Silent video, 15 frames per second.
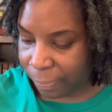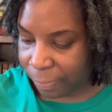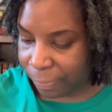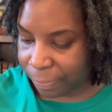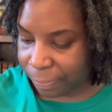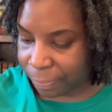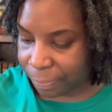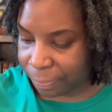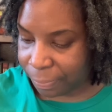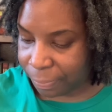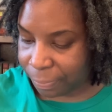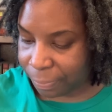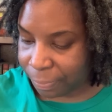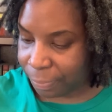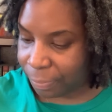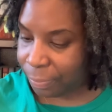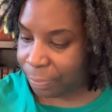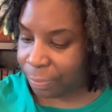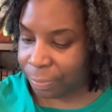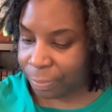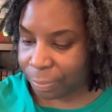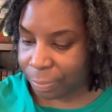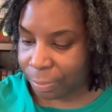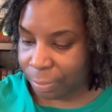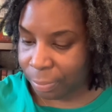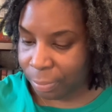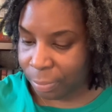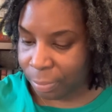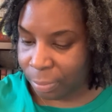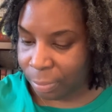
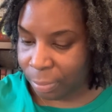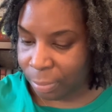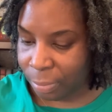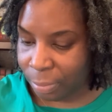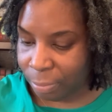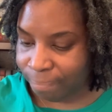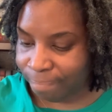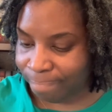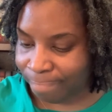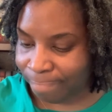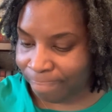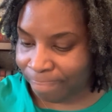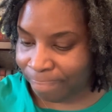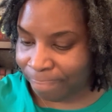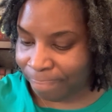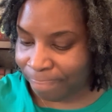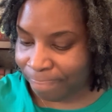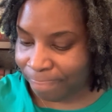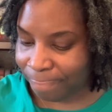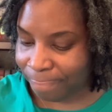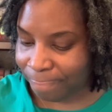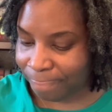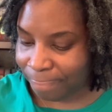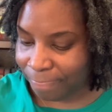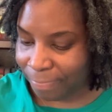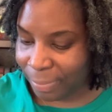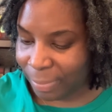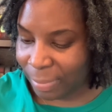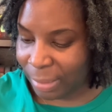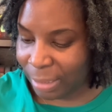
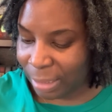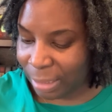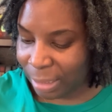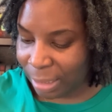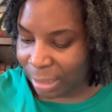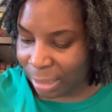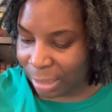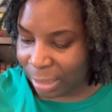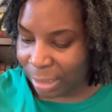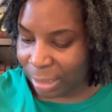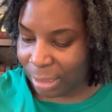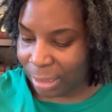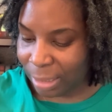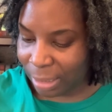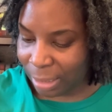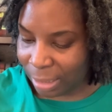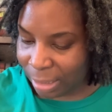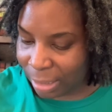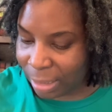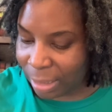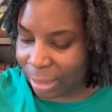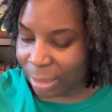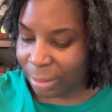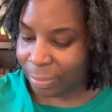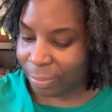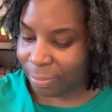(no one is talking)